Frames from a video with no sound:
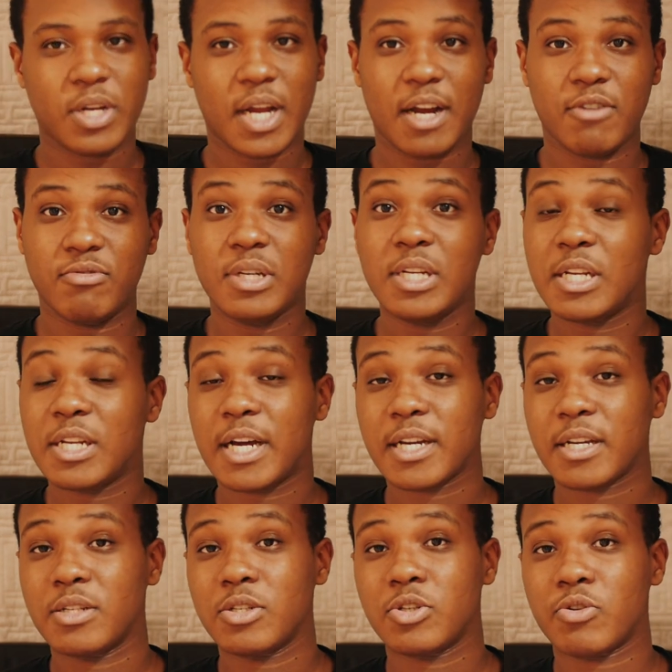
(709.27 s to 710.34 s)
I really
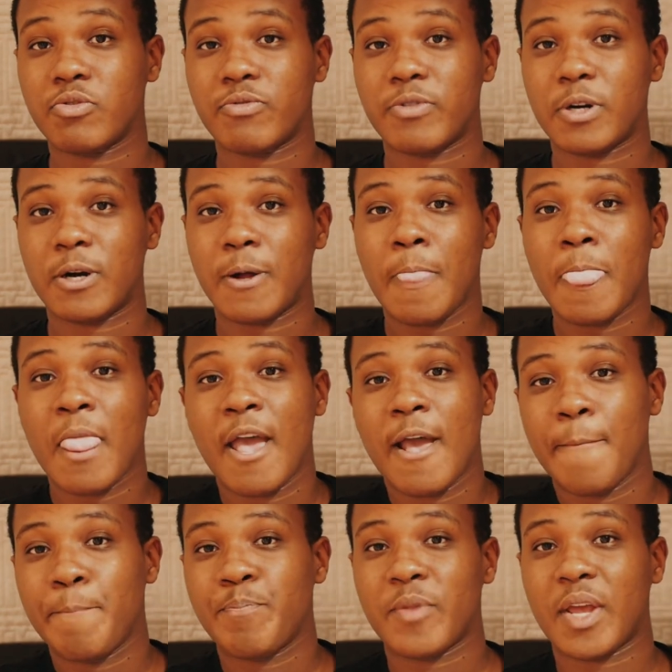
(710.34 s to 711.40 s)
like it so far.
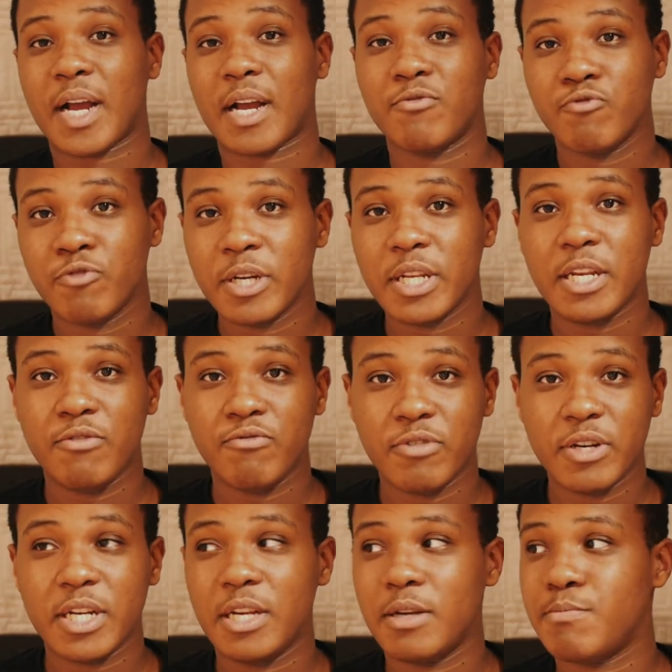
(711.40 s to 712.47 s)
Like I'm really,
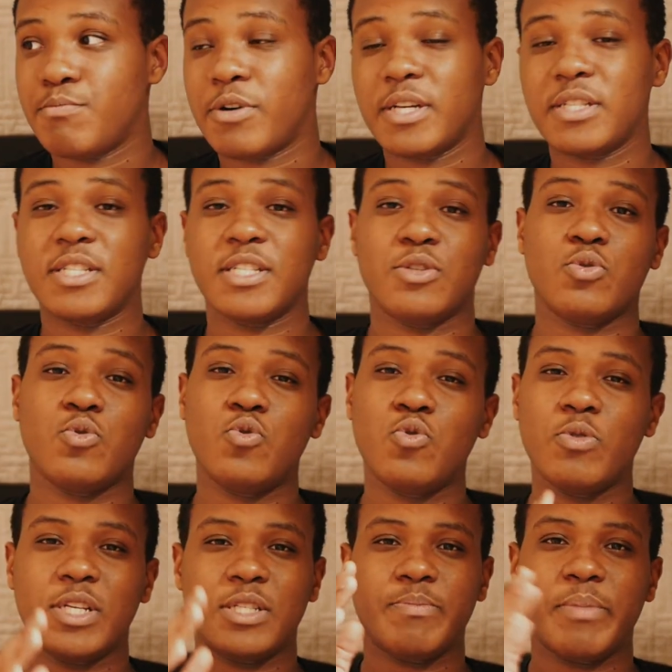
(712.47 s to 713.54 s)
really impressed. It's
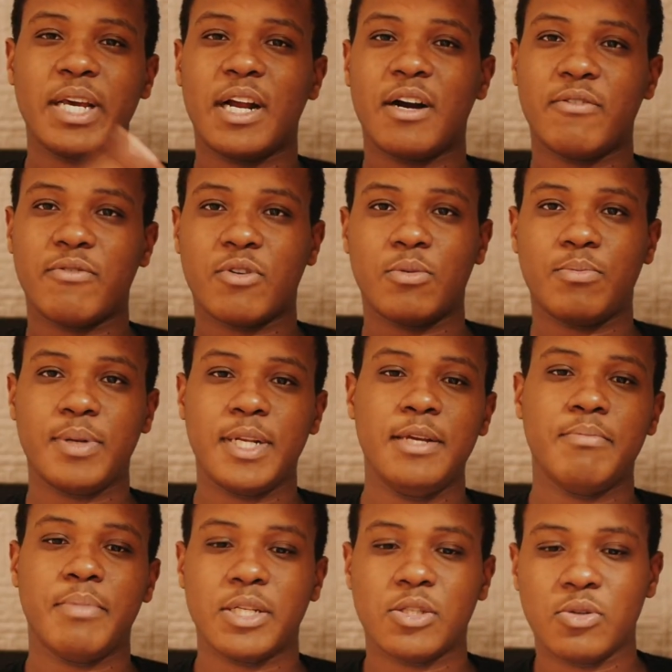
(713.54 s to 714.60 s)
all, it's made out of
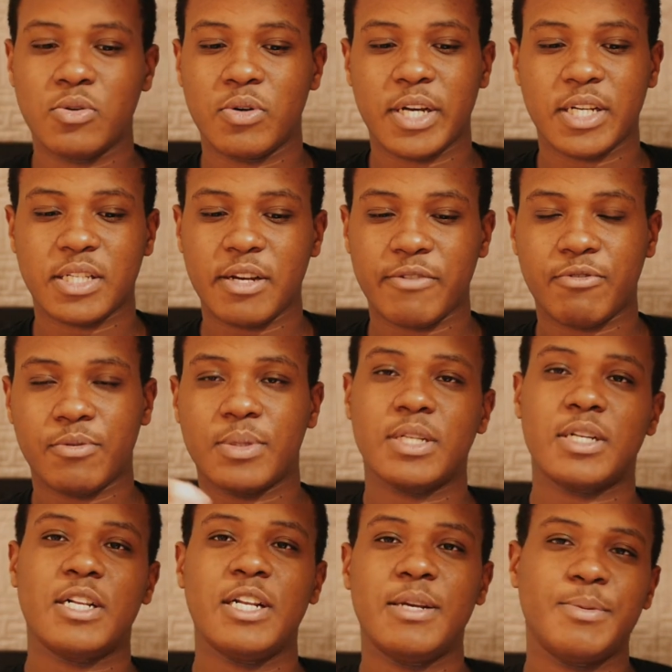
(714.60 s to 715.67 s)
complete metal except from the
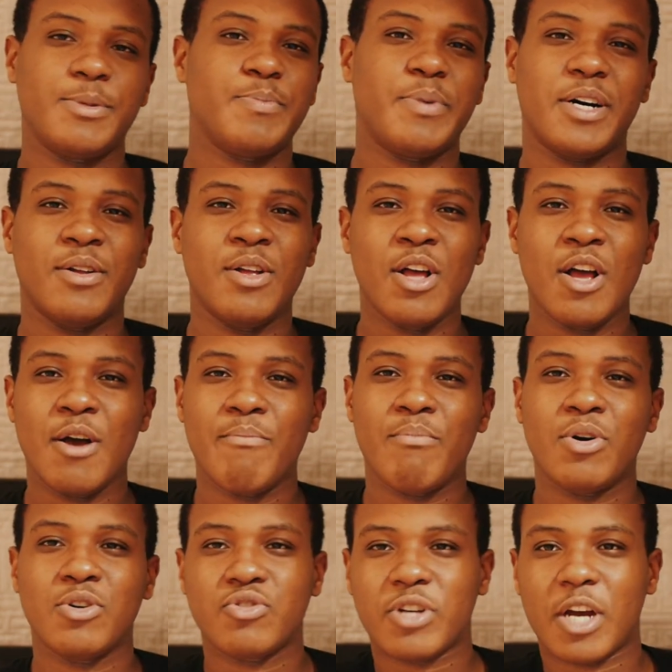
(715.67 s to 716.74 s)
clips, but
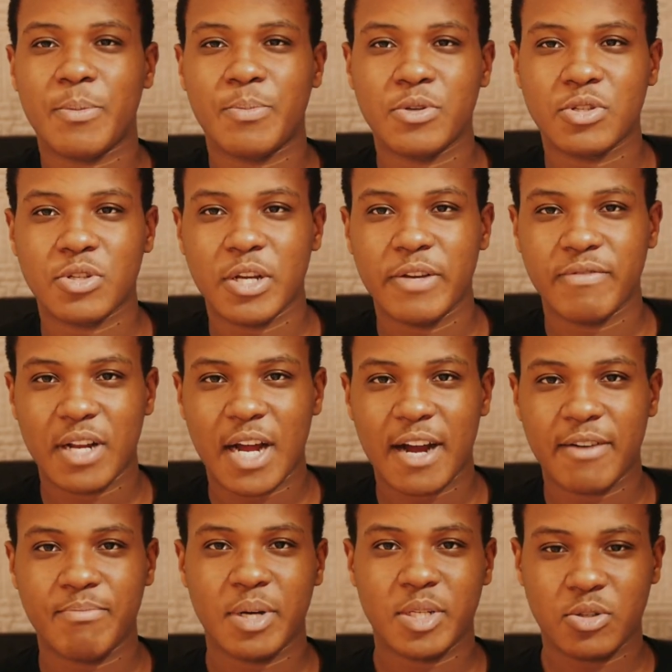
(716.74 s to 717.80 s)
most tripods don't even
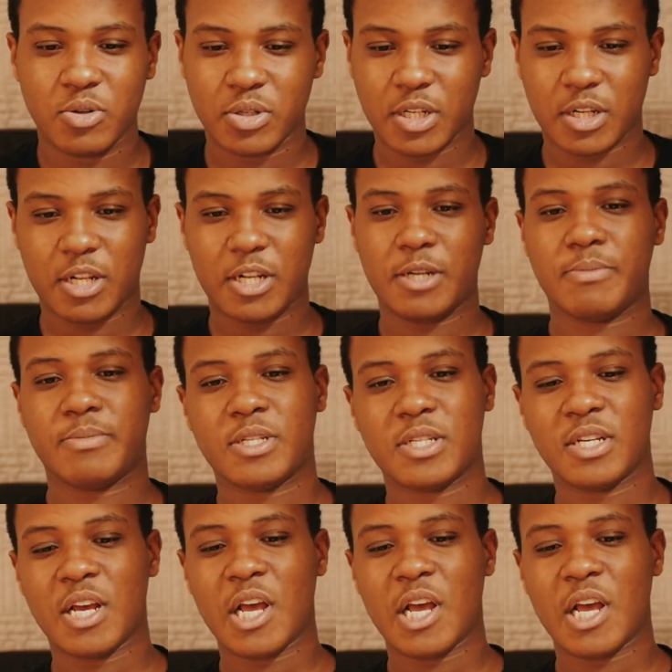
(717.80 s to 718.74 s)
have metal on the clips.